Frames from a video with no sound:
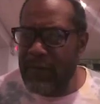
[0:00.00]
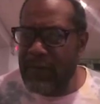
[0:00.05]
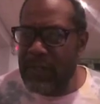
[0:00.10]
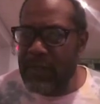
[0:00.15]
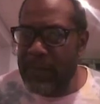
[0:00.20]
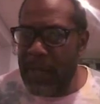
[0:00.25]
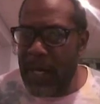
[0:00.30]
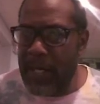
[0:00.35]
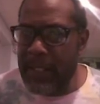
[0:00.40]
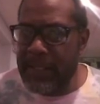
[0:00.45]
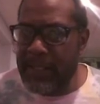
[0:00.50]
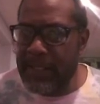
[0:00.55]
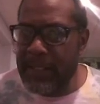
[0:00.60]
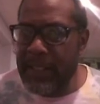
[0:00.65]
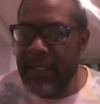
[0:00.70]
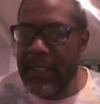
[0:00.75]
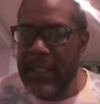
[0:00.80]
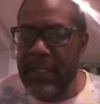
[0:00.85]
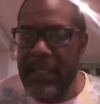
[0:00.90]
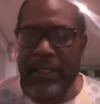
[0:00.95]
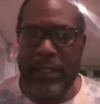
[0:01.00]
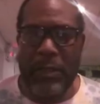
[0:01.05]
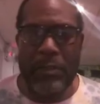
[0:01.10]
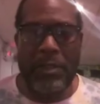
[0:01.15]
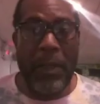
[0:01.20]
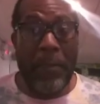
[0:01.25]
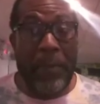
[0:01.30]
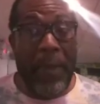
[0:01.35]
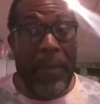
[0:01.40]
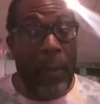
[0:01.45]
responded, so
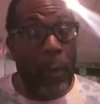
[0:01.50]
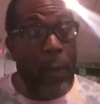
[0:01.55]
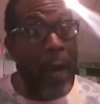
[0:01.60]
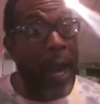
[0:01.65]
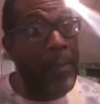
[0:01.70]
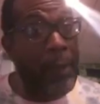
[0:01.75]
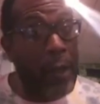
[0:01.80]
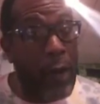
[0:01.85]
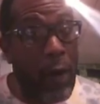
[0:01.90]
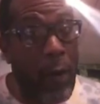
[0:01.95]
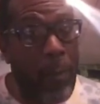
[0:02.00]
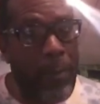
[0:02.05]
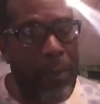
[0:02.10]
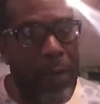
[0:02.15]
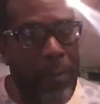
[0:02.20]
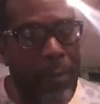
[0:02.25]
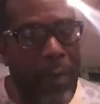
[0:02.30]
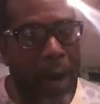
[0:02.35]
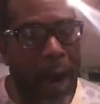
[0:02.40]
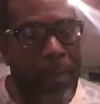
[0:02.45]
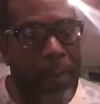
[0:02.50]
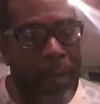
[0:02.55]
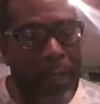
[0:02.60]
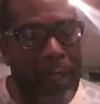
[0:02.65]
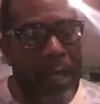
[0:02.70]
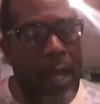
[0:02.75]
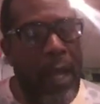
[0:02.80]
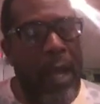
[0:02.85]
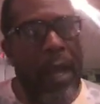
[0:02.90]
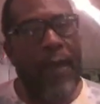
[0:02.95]
some people were able to open it
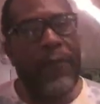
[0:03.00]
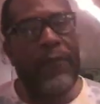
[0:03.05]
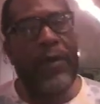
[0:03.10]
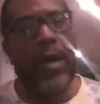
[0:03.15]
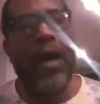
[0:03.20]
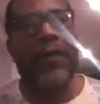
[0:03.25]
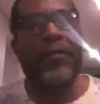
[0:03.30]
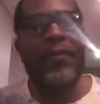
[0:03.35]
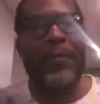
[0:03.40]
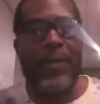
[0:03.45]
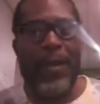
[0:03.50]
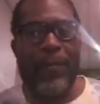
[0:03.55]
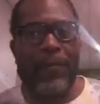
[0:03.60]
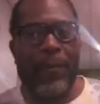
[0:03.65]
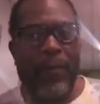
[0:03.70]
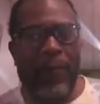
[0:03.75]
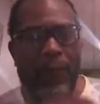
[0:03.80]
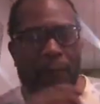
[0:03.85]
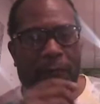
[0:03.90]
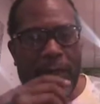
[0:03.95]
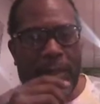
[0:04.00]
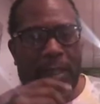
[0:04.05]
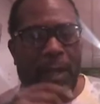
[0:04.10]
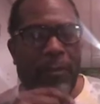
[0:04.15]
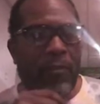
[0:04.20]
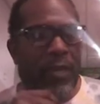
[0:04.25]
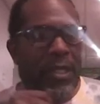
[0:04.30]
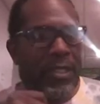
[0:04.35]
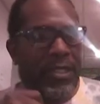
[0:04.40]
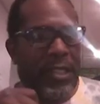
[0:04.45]
properly. For other people, for
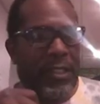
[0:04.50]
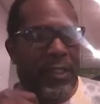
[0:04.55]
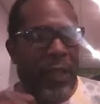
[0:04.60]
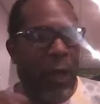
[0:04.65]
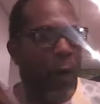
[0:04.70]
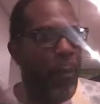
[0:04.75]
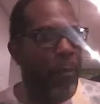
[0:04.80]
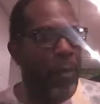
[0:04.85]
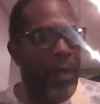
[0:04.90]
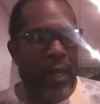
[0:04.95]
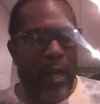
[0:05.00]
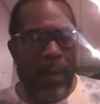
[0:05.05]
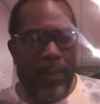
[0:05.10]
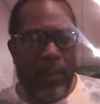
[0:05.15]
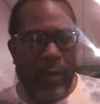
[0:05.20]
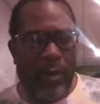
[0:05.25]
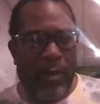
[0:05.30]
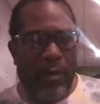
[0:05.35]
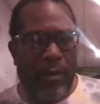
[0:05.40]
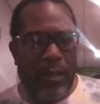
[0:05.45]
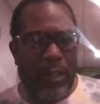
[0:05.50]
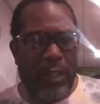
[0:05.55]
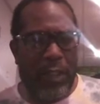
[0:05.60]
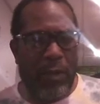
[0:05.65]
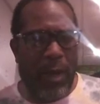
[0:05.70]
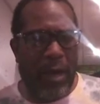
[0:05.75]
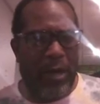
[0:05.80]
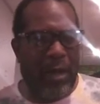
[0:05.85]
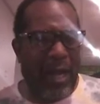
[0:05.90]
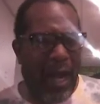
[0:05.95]
some reason, it's opening up onto
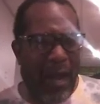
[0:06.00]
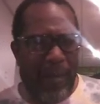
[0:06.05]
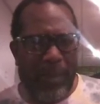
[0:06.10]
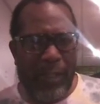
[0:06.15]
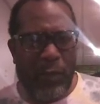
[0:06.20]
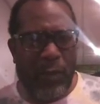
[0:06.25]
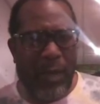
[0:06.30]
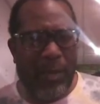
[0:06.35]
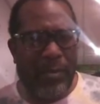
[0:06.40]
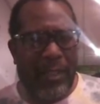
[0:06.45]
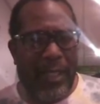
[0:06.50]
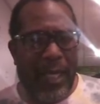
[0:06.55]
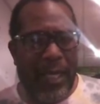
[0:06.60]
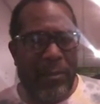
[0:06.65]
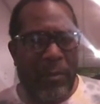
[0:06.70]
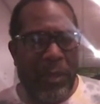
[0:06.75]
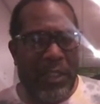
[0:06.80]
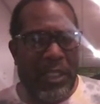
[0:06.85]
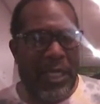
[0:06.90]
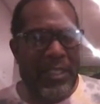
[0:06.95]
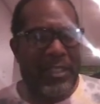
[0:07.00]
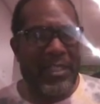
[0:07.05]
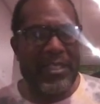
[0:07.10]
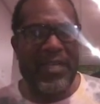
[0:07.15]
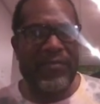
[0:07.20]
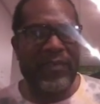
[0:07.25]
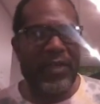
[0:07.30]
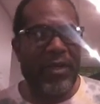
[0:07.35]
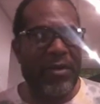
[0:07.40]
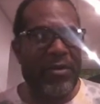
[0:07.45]
our Commons website, which I didn't
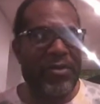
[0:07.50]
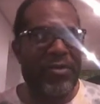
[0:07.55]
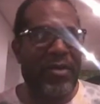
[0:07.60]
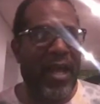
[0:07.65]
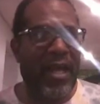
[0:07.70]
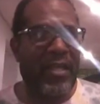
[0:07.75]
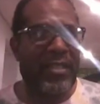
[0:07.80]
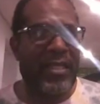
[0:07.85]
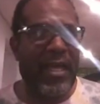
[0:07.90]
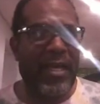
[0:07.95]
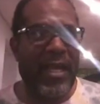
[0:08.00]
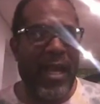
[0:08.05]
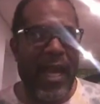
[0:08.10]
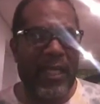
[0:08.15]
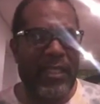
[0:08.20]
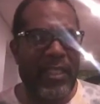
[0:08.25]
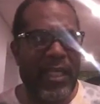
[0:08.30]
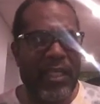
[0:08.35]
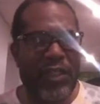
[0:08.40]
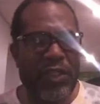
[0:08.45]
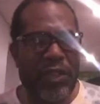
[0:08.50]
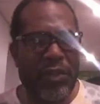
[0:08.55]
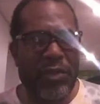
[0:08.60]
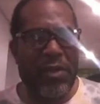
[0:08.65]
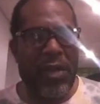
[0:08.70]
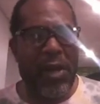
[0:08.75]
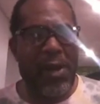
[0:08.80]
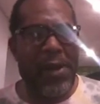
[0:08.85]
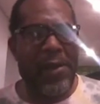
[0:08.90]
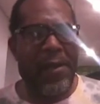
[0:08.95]
even know you guys had access
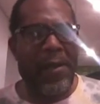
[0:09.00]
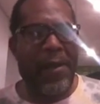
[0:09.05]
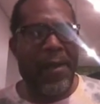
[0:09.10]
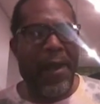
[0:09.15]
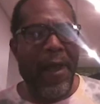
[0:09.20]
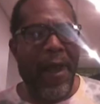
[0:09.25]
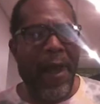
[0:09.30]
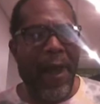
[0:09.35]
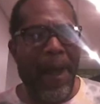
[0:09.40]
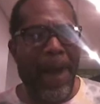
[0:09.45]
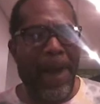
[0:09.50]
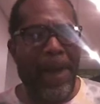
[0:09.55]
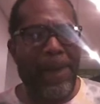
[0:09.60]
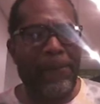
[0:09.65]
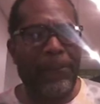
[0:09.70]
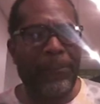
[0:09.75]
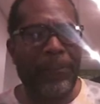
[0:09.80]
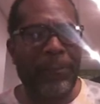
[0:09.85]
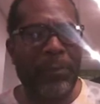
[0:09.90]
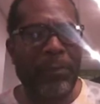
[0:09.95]
to. I'm